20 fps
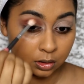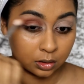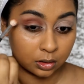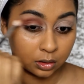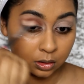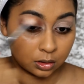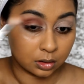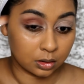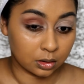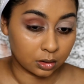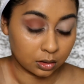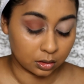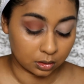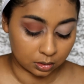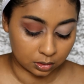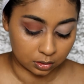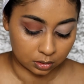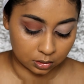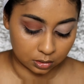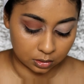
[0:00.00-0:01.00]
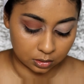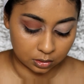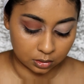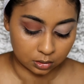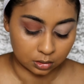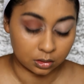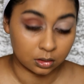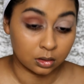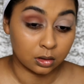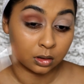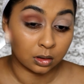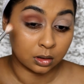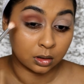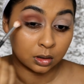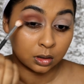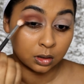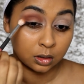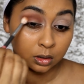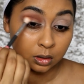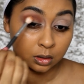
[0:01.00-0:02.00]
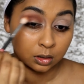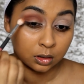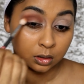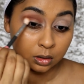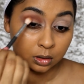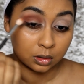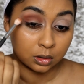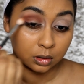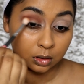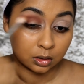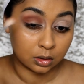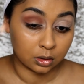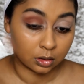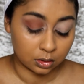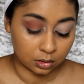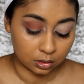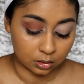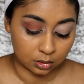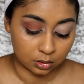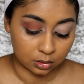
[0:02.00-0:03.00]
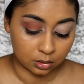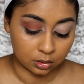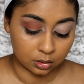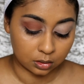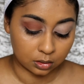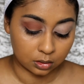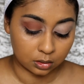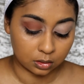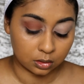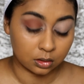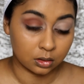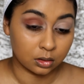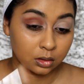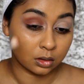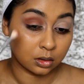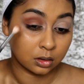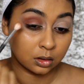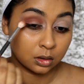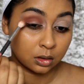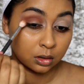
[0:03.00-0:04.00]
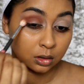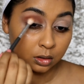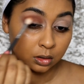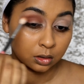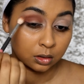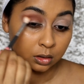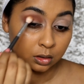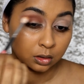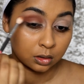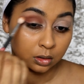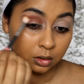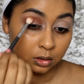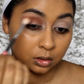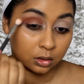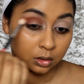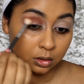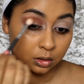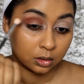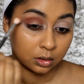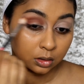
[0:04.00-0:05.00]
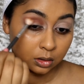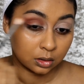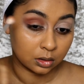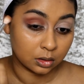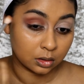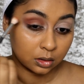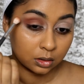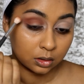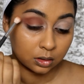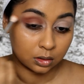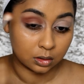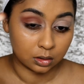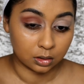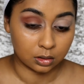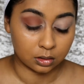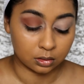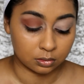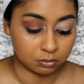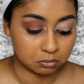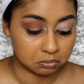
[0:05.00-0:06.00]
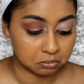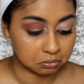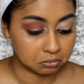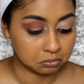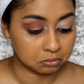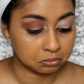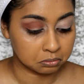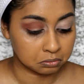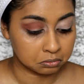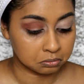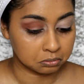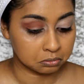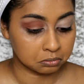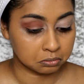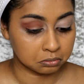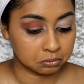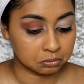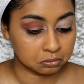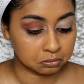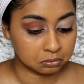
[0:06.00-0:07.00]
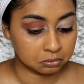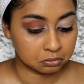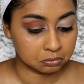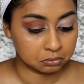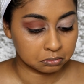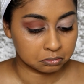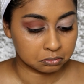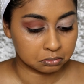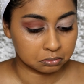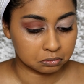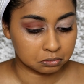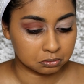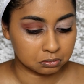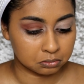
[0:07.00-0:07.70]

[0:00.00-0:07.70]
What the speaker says: Nothing is said.